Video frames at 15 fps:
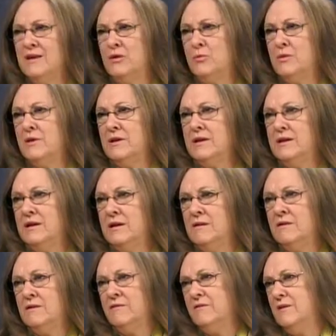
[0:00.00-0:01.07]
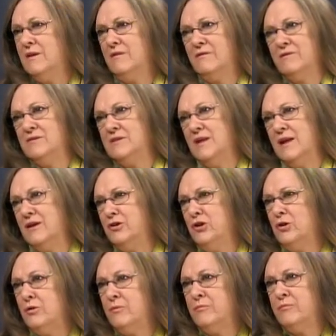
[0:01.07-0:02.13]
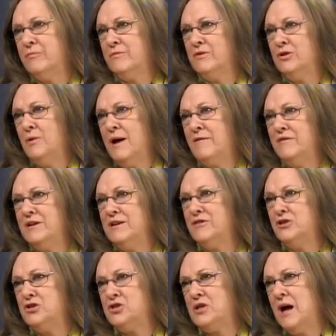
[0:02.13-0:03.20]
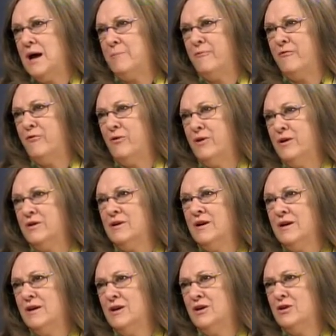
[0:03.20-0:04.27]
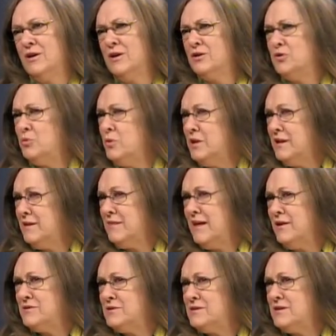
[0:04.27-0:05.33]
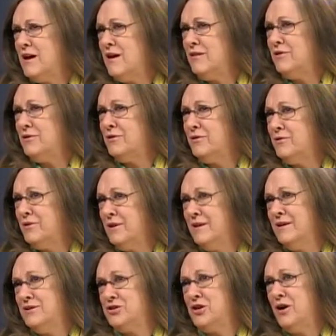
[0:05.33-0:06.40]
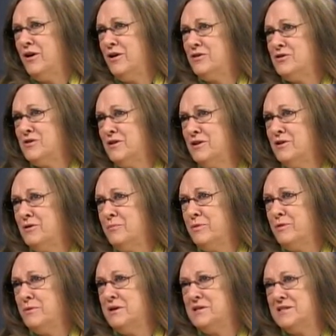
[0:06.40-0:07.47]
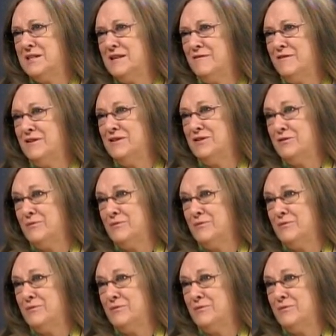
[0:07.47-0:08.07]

you really need, uh, and you you have it in the shop for a $20,000 yeah. charge that you'll be receiving so to